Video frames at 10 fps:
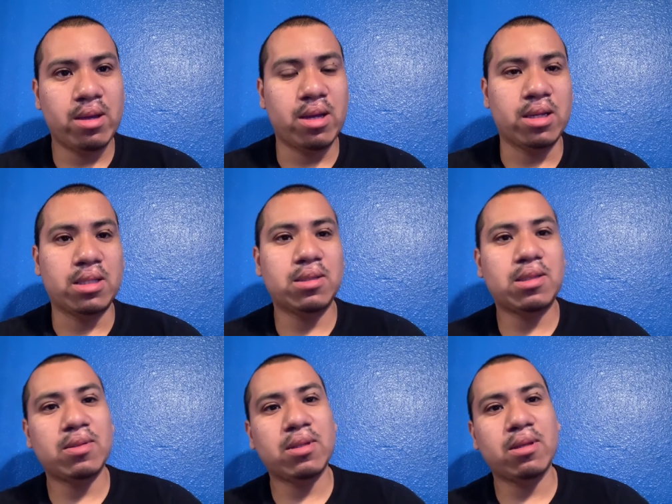And it's still
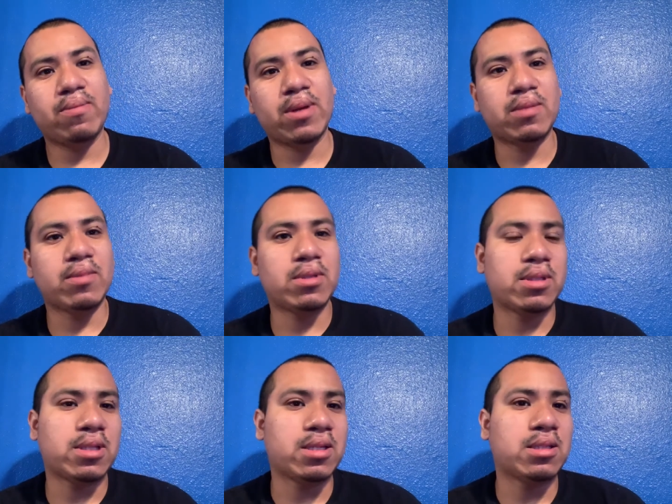something that affects me to
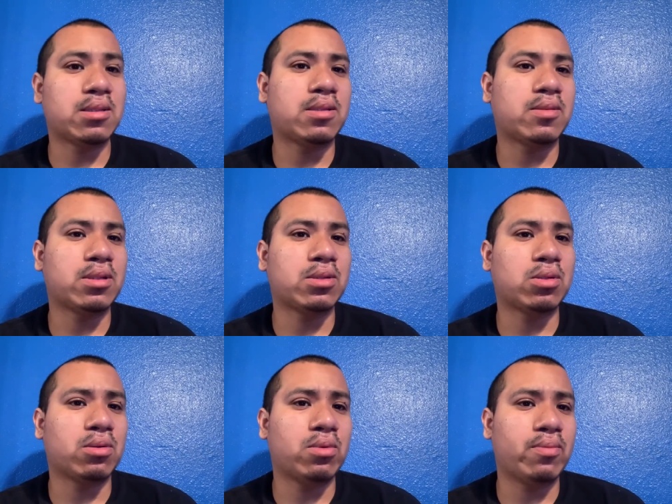this day. It's still something I
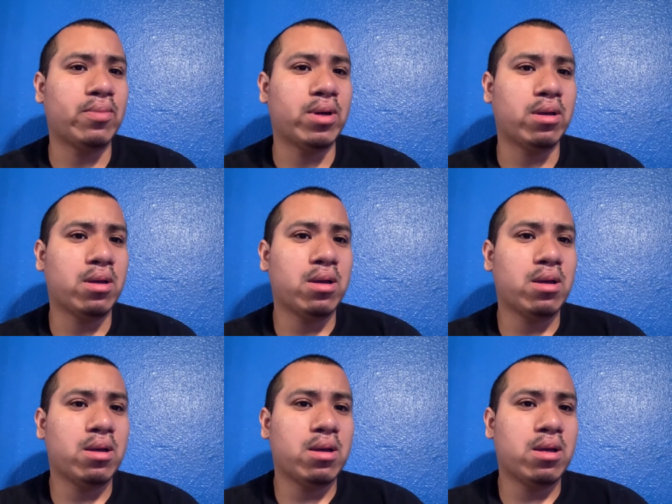struggle with, but
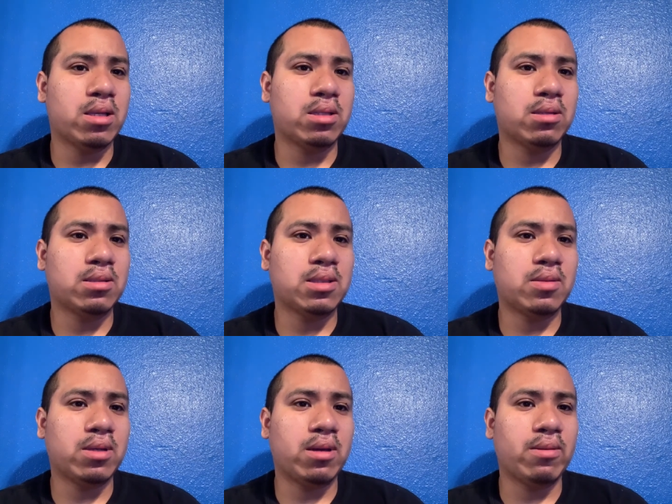it's also
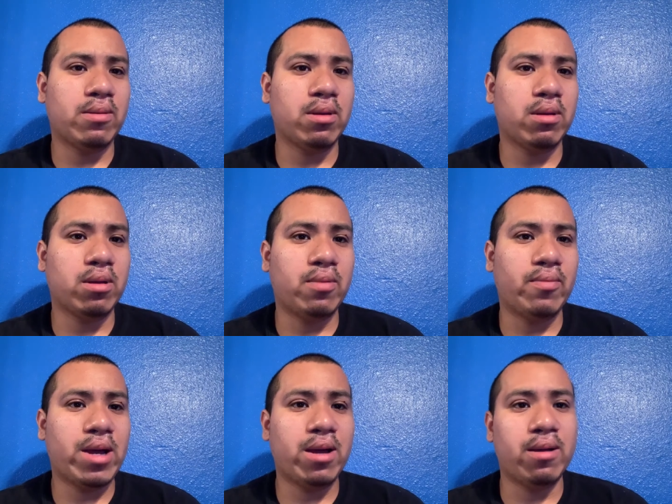something I
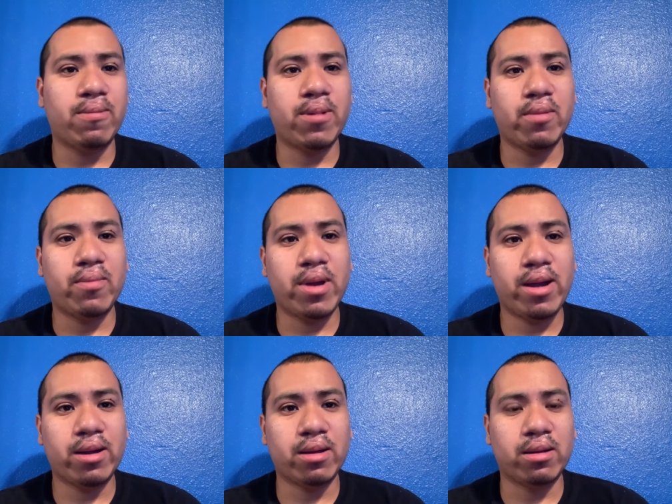combat and fight
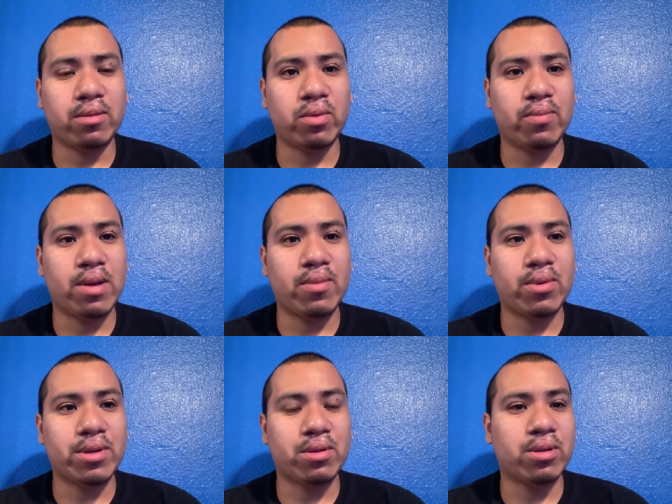back and
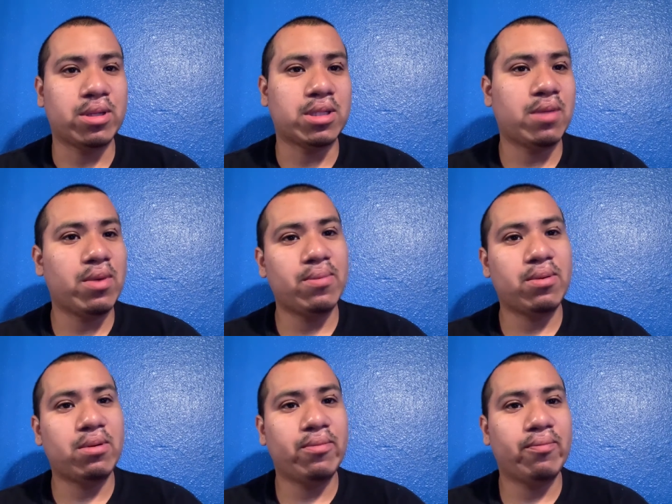remember, you know, it's not my
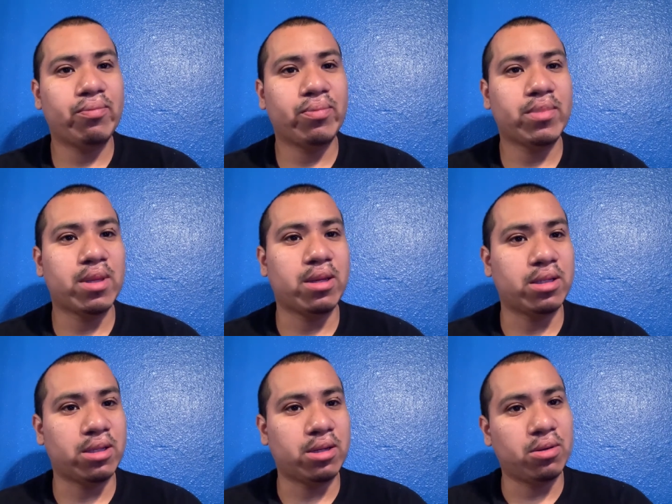fault and
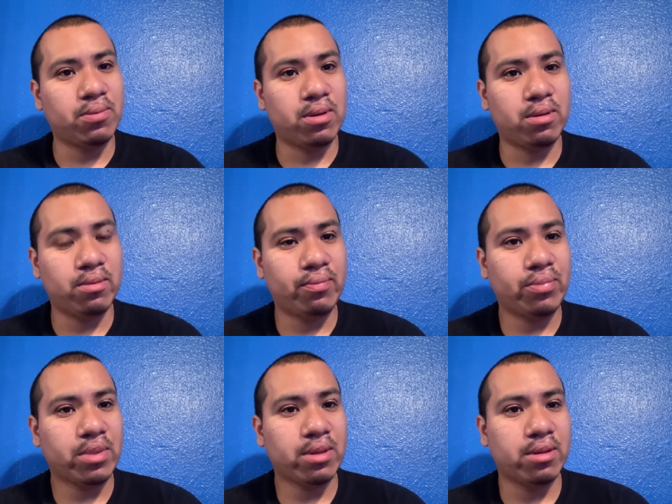it's not your fault
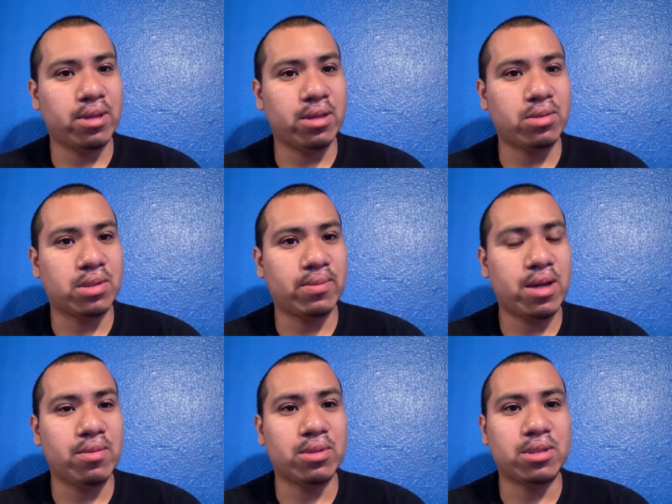that you
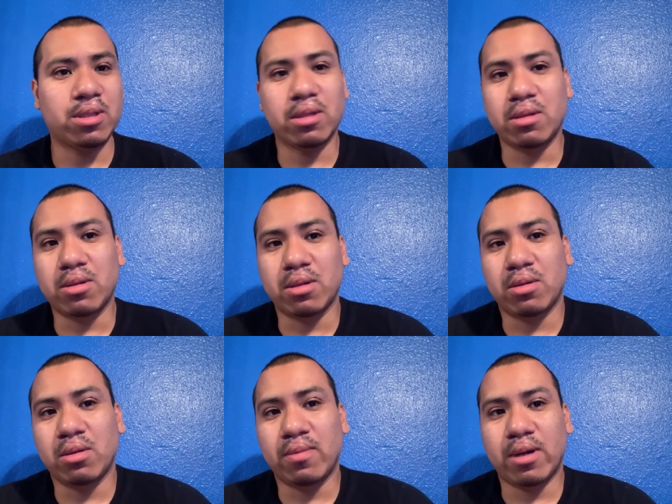survived. There's nothing you can
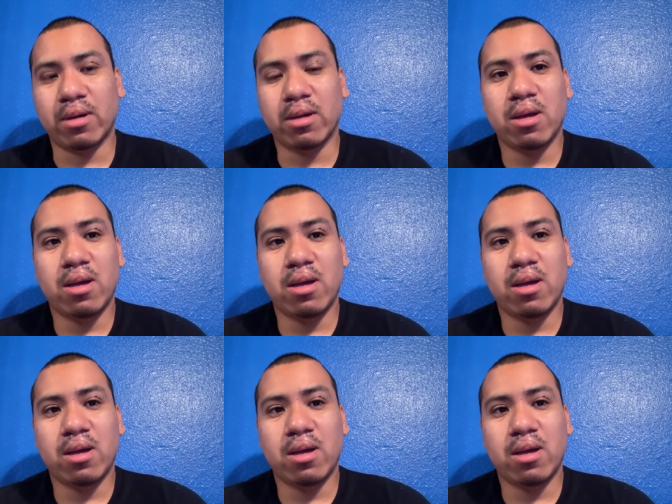do about it.